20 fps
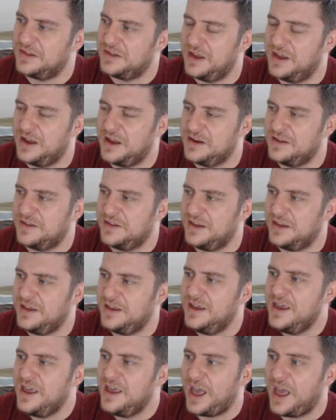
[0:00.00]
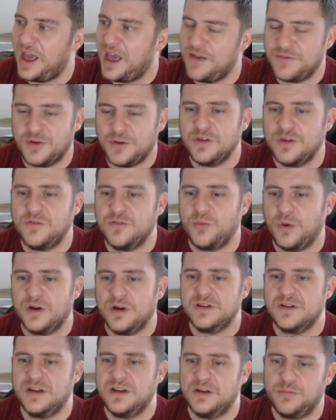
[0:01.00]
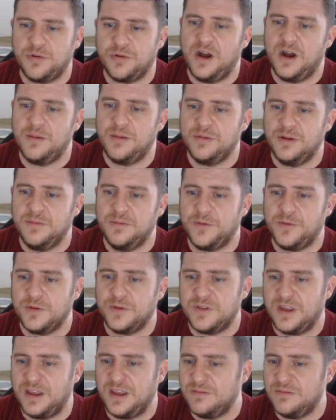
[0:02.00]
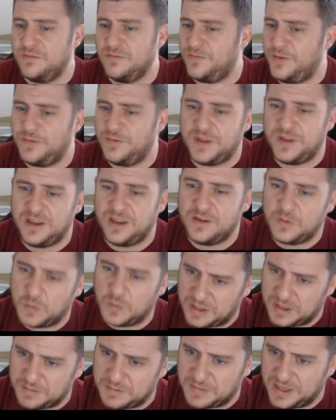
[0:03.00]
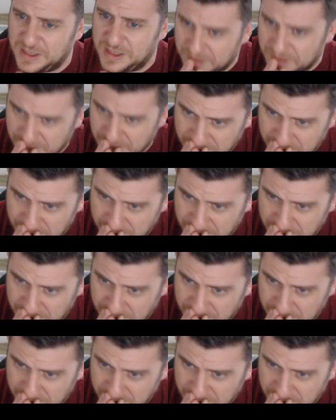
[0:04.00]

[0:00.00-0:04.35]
And honestly, after you've worked at a problem for 10, 15, 20 minutes,